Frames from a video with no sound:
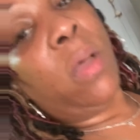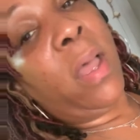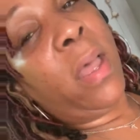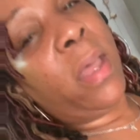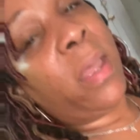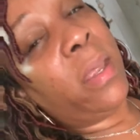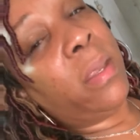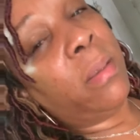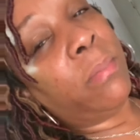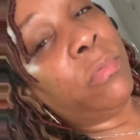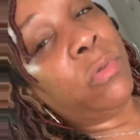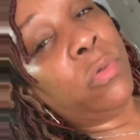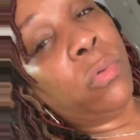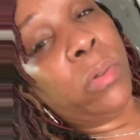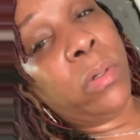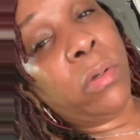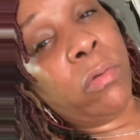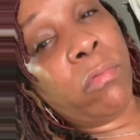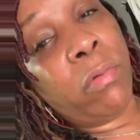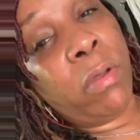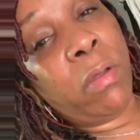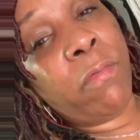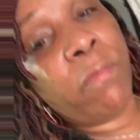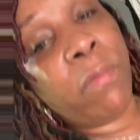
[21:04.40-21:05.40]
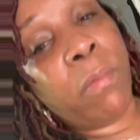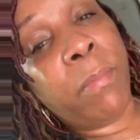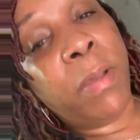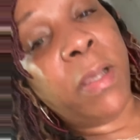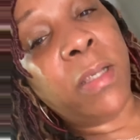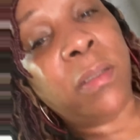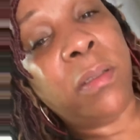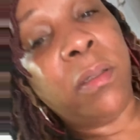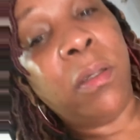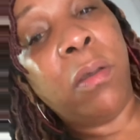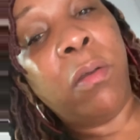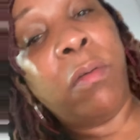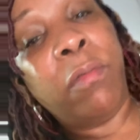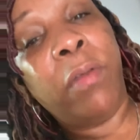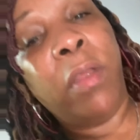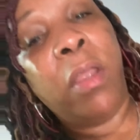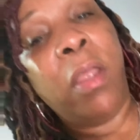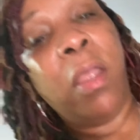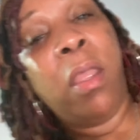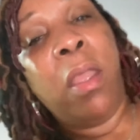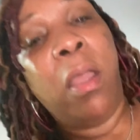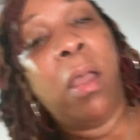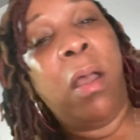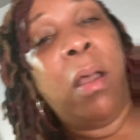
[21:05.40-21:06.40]
I am doing great for myself.
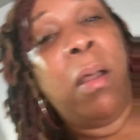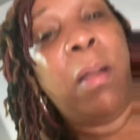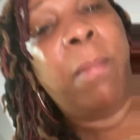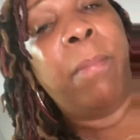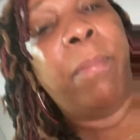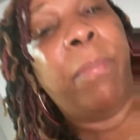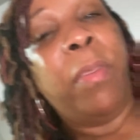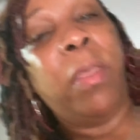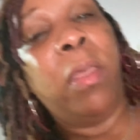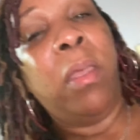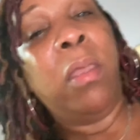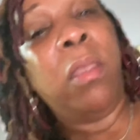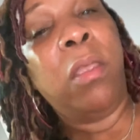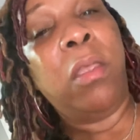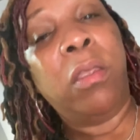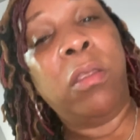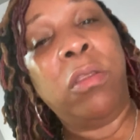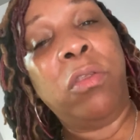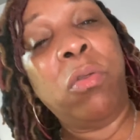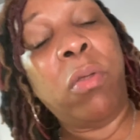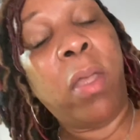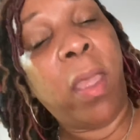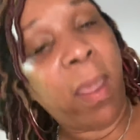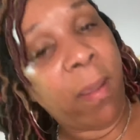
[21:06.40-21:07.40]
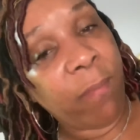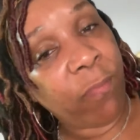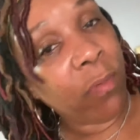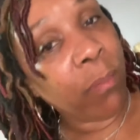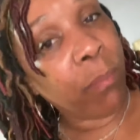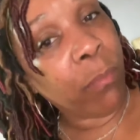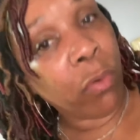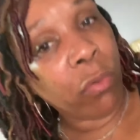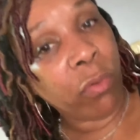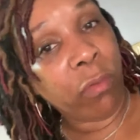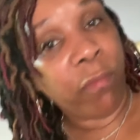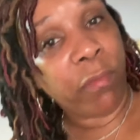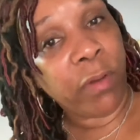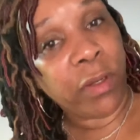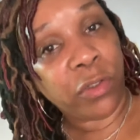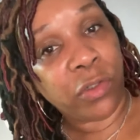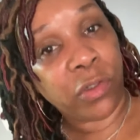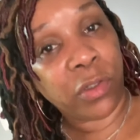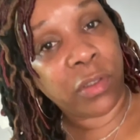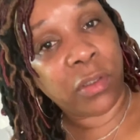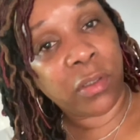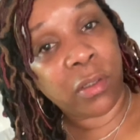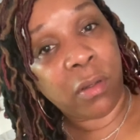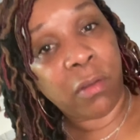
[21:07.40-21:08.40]
You have to motivate
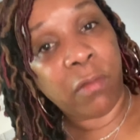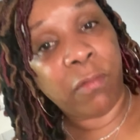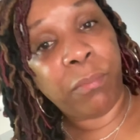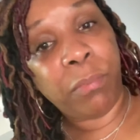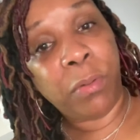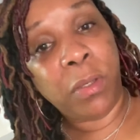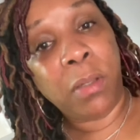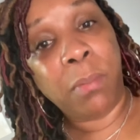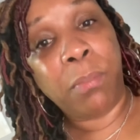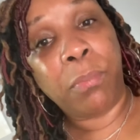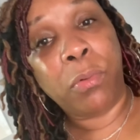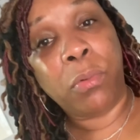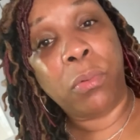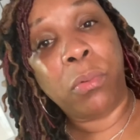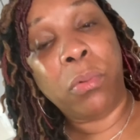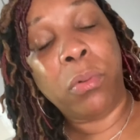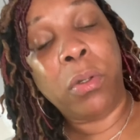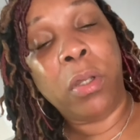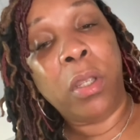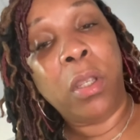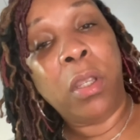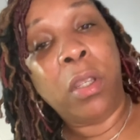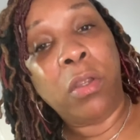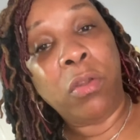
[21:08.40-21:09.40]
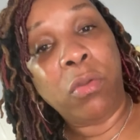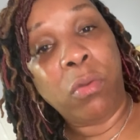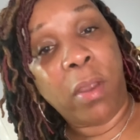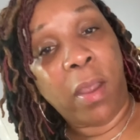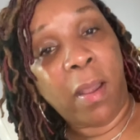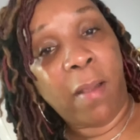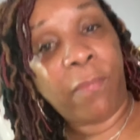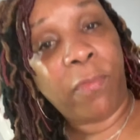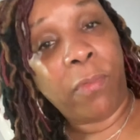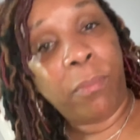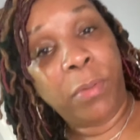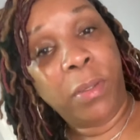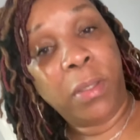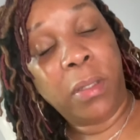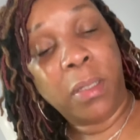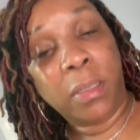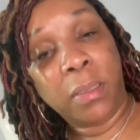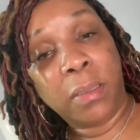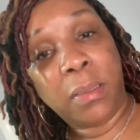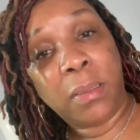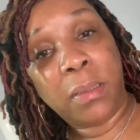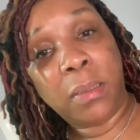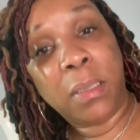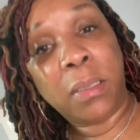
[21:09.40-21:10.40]
yourself, people. You have to be
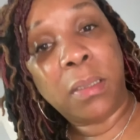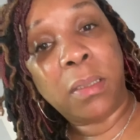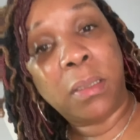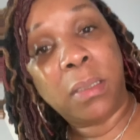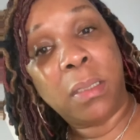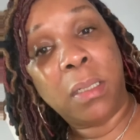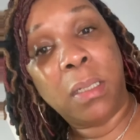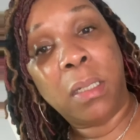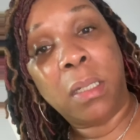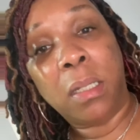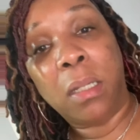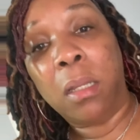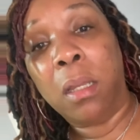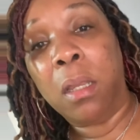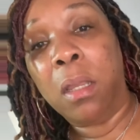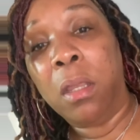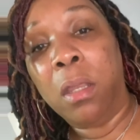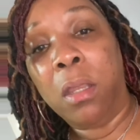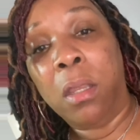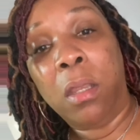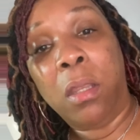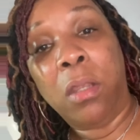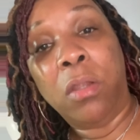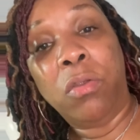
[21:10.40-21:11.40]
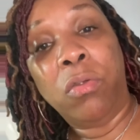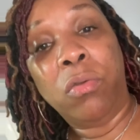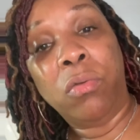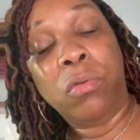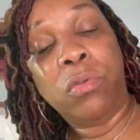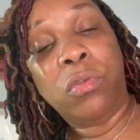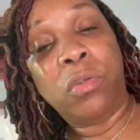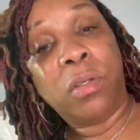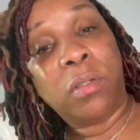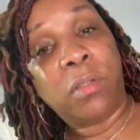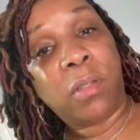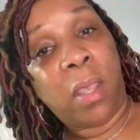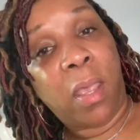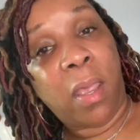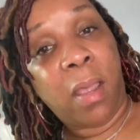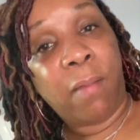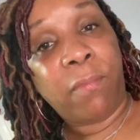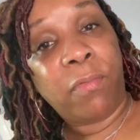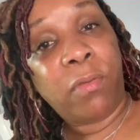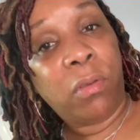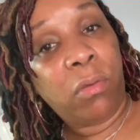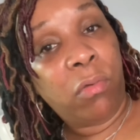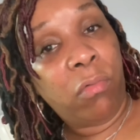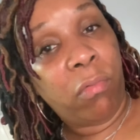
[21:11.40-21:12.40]
consistent. You just have
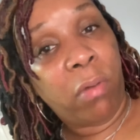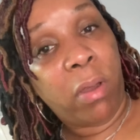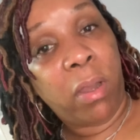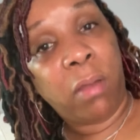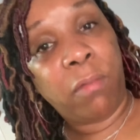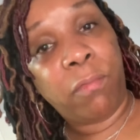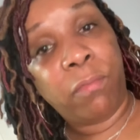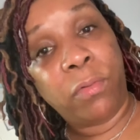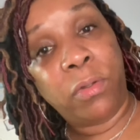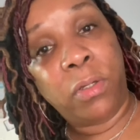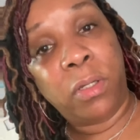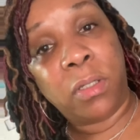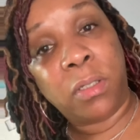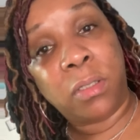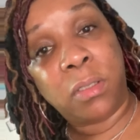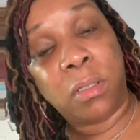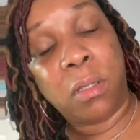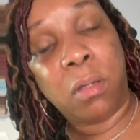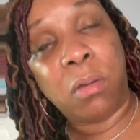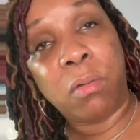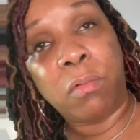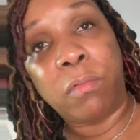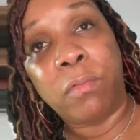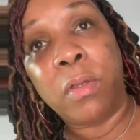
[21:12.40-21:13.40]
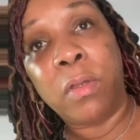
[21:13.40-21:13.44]
to grind for yourself.